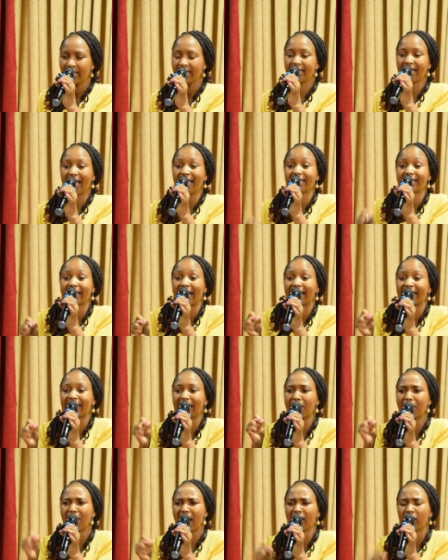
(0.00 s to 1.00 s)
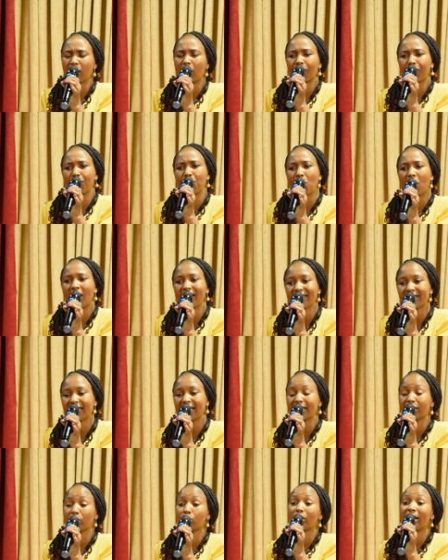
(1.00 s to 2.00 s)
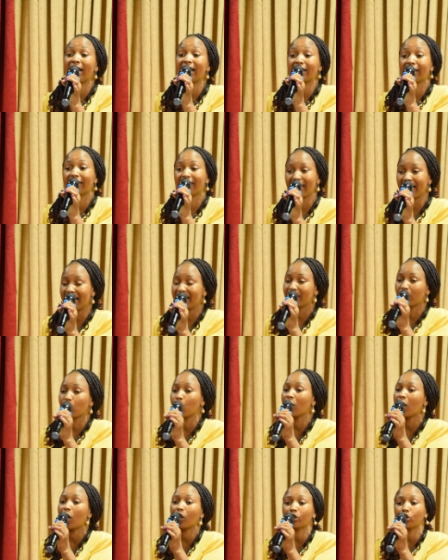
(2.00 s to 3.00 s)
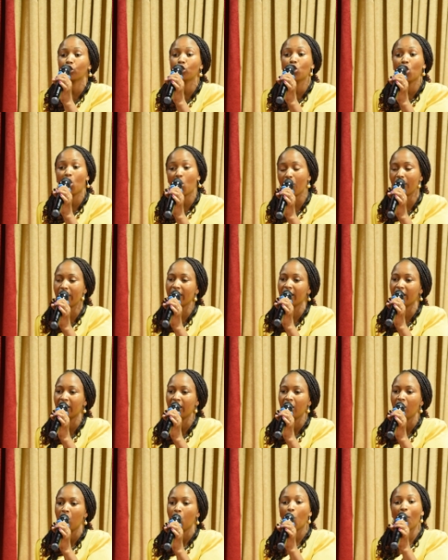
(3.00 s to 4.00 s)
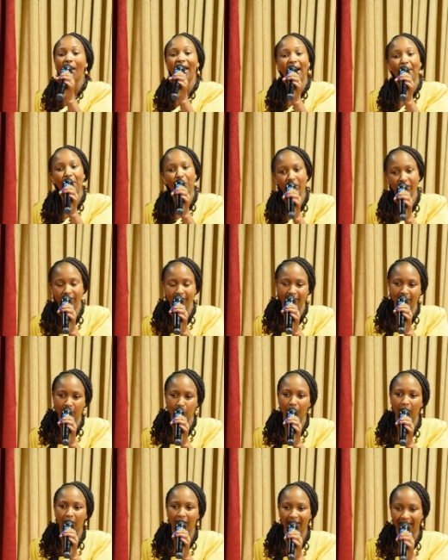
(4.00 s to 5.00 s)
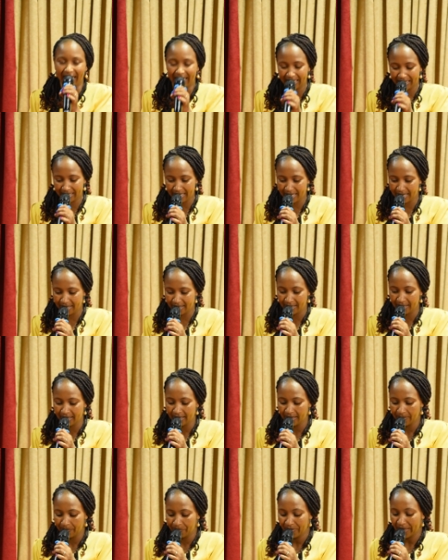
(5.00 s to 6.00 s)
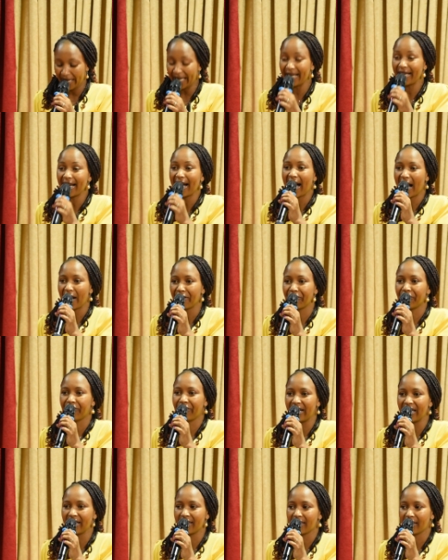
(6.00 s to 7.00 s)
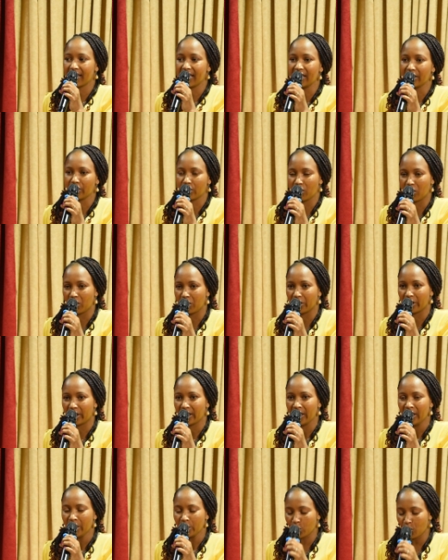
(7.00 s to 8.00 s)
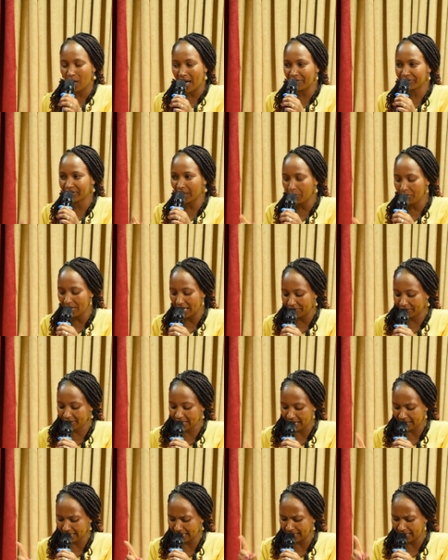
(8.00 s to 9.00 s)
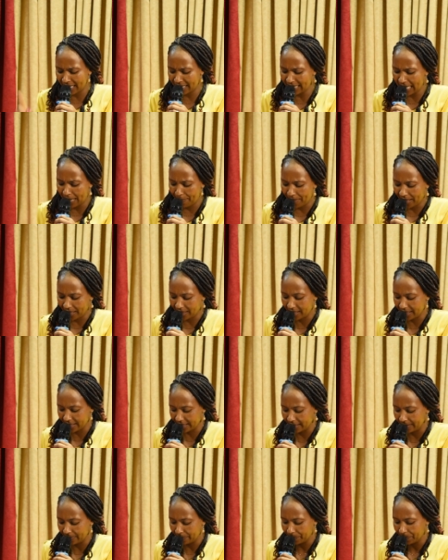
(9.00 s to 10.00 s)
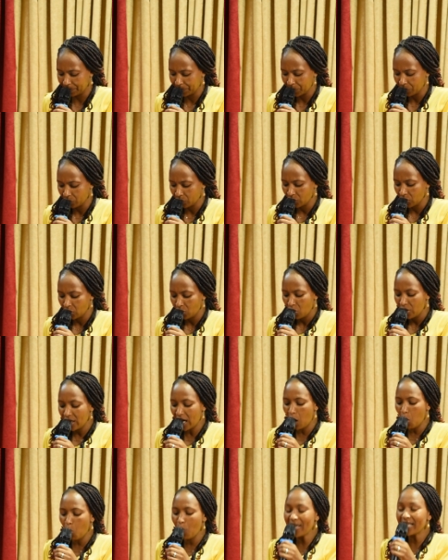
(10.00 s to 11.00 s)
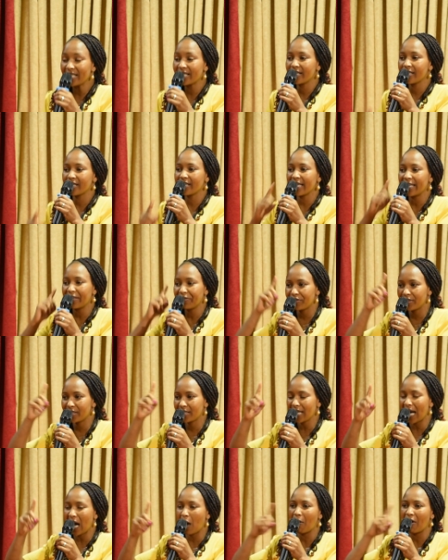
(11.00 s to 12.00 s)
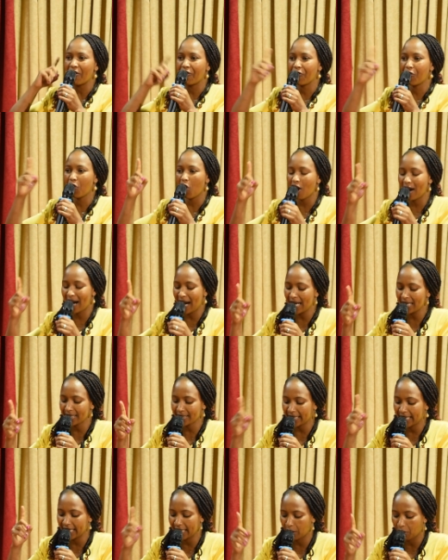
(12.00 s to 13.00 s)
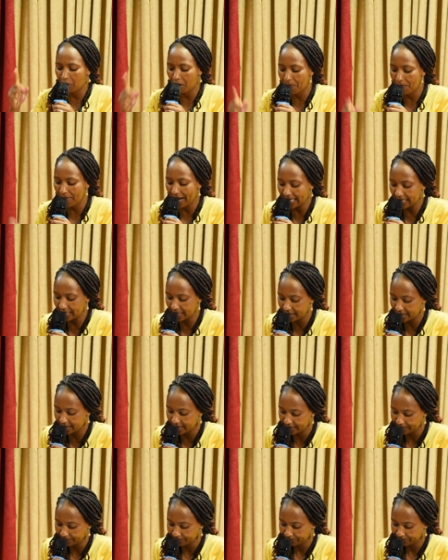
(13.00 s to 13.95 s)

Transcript: Just like the mother of Moses did things without knowing where Moses will land and our faith in God. So after we have surrendered number three, now we shift our focus and our mind